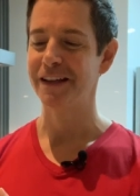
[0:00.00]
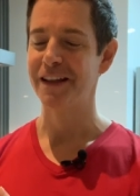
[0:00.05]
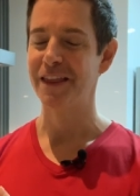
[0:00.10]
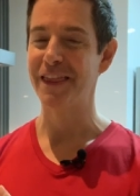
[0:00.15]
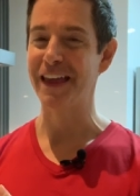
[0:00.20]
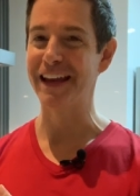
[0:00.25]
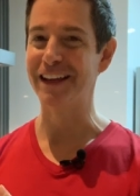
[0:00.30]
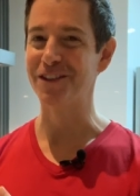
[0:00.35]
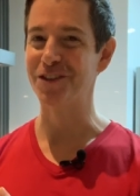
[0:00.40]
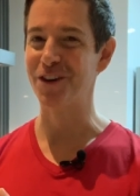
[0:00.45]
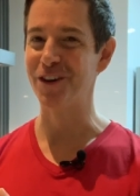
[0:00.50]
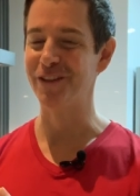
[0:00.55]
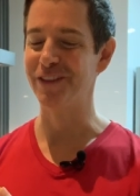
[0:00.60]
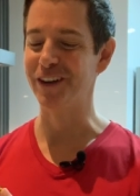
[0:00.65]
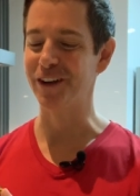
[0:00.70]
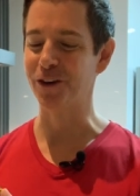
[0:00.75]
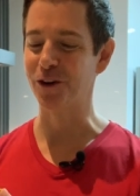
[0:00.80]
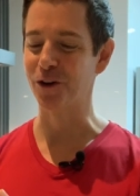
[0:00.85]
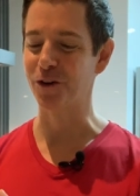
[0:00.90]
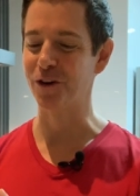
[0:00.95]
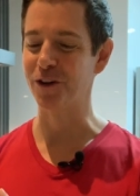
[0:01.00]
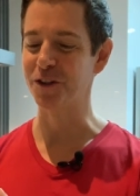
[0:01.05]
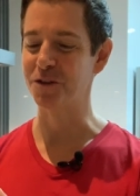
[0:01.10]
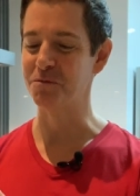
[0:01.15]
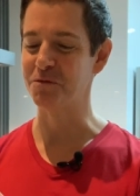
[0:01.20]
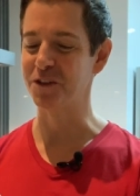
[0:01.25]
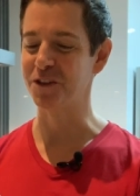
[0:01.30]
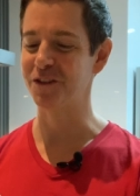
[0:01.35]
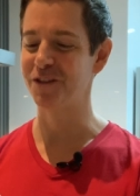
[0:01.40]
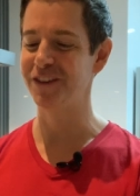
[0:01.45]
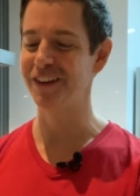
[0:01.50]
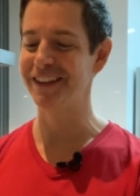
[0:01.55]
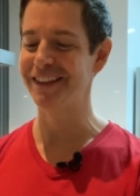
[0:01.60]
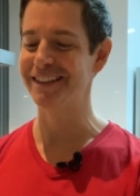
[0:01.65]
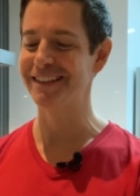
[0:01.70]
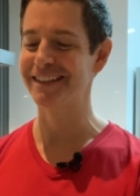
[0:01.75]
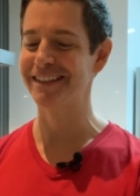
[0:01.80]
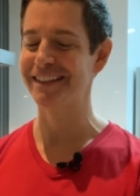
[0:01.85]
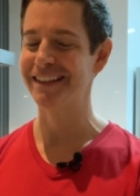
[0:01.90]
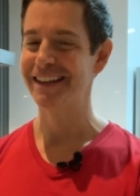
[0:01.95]
Thanksgiving or Christmas
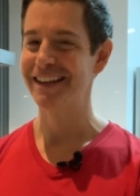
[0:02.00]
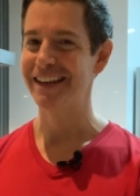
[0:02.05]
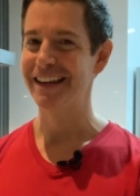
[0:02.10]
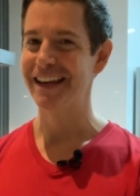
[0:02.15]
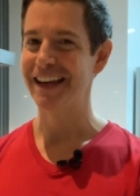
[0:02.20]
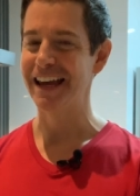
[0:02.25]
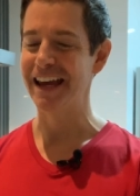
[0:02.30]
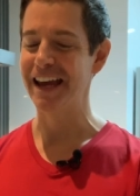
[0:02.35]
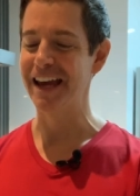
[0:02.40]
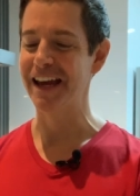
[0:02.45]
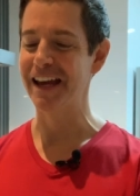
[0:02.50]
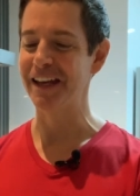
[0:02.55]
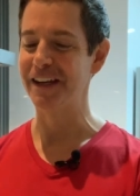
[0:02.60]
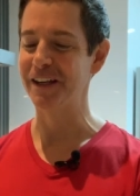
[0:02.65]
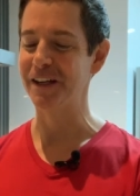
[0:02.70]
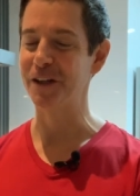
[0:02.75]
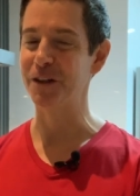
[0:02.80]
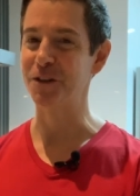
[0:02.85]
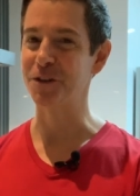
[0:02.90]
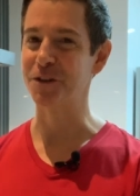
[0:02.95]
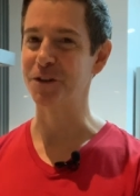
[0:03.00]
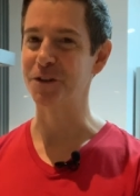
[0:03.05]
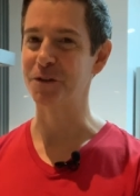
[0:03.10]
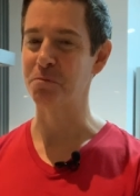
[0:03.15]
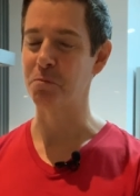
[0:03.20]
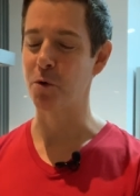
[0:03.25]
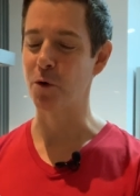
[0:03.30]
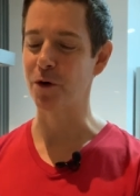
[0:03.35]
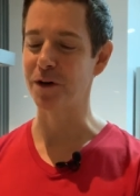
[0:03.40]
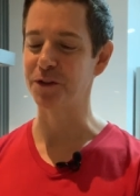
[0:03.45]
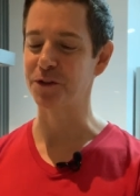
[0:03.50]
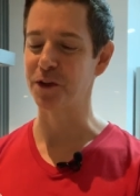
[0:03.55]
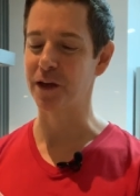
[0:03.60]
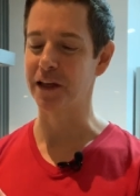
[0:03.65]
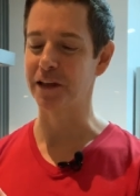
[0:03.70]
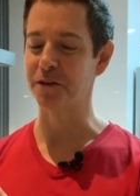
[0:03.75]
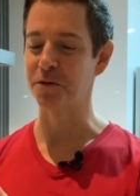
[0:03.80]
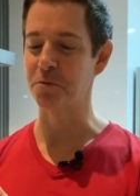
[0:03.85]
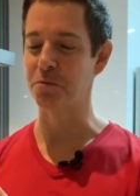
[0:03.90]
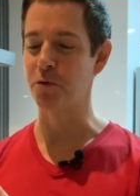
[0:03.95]
feast. And here's poor
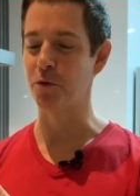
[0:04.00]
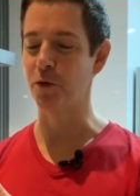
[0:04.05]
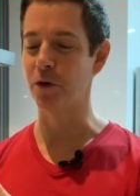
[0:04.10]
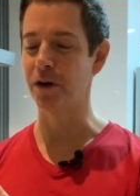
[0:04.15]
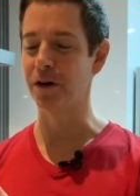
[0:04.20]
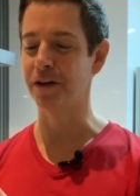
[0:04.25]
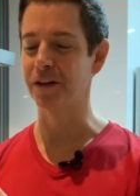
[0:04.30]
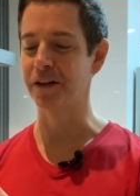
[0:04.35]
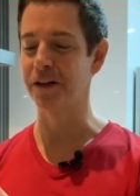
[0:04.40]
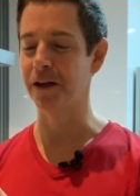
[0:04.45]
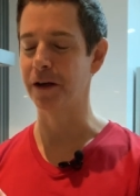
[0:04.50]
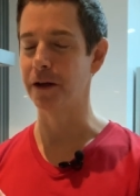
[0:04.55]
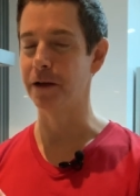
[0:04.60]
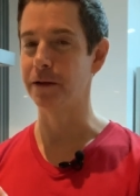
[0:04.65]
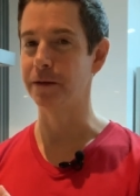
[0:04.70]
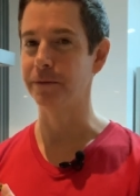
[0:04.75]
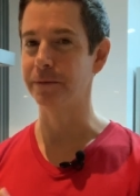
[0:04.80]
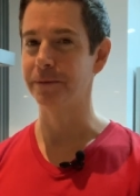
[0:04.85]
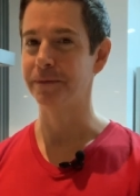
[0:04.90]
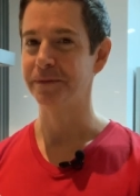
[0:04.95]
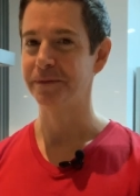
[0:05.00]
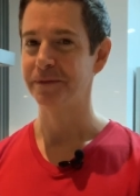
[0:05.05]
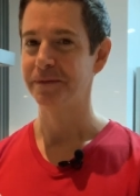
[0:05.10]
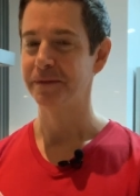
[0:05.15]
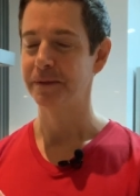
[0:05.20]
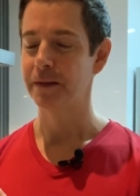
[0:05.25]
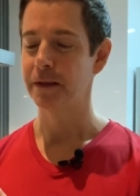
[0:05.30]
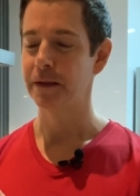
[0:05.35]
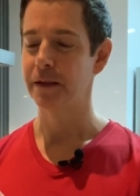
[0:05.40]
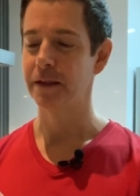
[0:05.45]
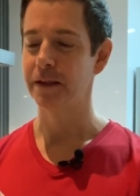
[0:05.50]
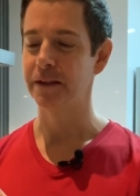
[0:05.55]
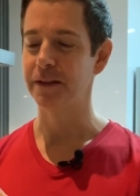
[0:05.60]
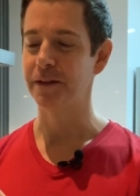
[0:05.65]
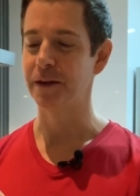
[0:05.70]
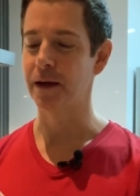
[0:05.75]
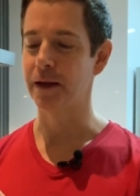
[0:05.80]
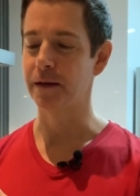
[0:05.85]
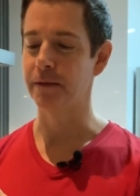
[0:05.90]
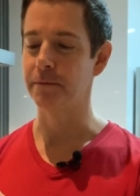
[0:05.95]
Santa Porg. Um,
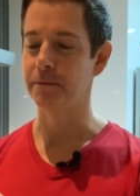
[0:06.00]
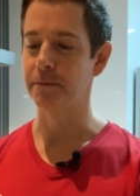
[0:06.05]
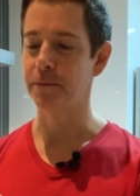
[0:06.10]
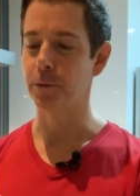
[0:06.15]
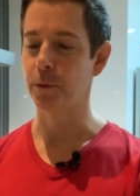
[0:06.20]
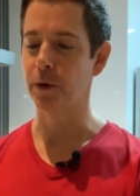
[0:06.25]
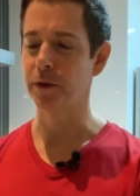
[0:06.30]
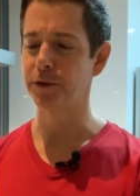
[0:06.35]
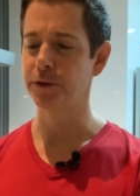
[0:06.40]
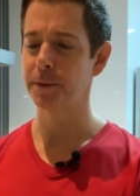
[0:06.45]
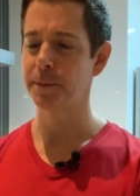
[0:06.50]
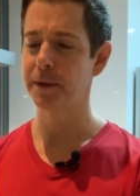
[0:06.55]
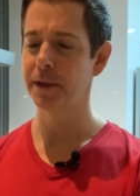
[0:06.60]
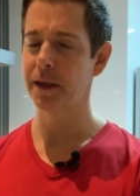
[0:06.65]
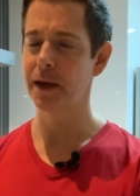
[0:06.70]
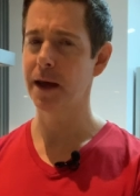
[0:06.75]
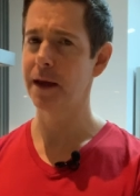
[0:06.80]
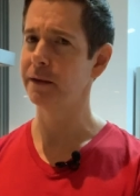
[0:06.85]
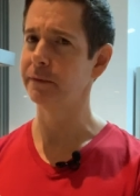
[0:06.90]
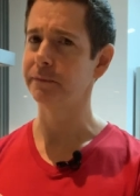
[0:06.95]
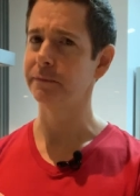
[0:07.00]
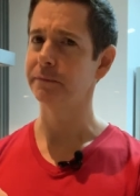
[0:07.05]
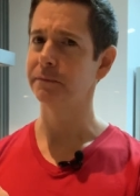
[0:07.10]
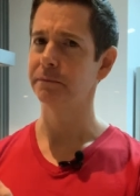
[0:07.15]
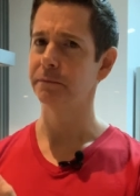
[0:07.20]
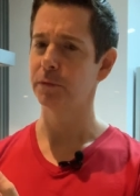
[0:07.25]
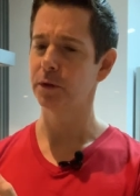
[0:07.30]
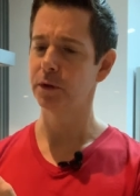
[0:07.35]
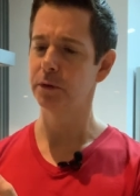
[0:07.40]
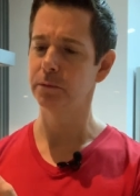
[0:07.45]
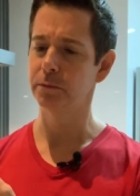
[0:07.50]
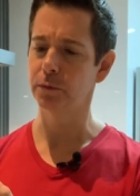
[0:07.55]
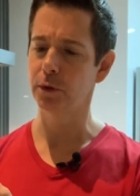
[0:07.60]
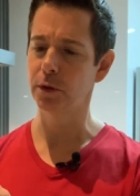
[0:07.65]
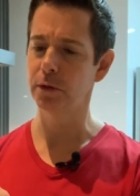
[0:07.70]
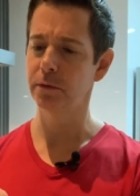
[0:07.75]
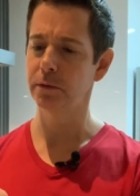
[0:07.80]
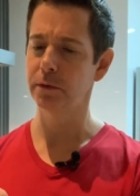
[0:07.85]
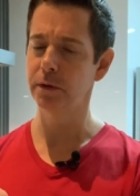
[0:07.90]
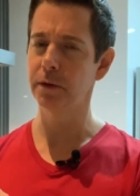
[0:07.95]
yeah, want some of that?
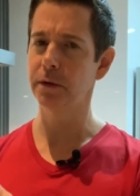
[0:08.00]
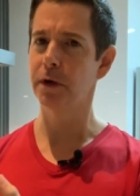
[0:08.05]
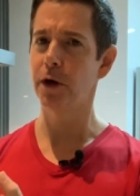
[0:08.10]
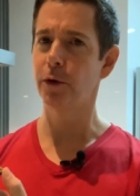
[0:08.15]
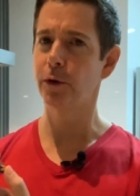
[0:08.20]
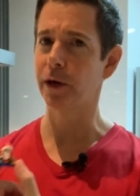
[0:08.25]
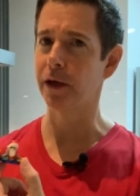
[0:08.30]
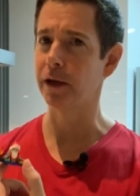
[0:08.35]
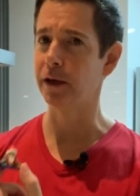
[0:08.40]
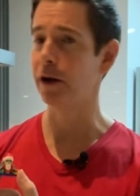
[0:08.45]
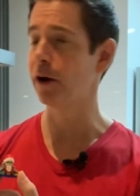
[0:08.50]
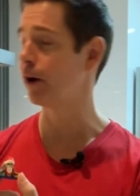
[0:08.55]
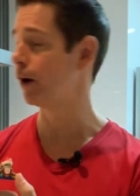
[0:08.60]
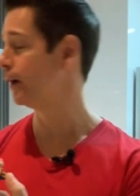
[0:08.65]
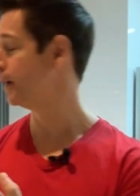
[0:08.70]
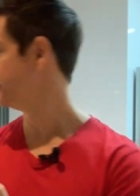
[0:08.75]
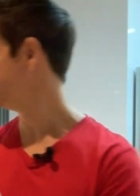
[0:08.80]
Okay, all right,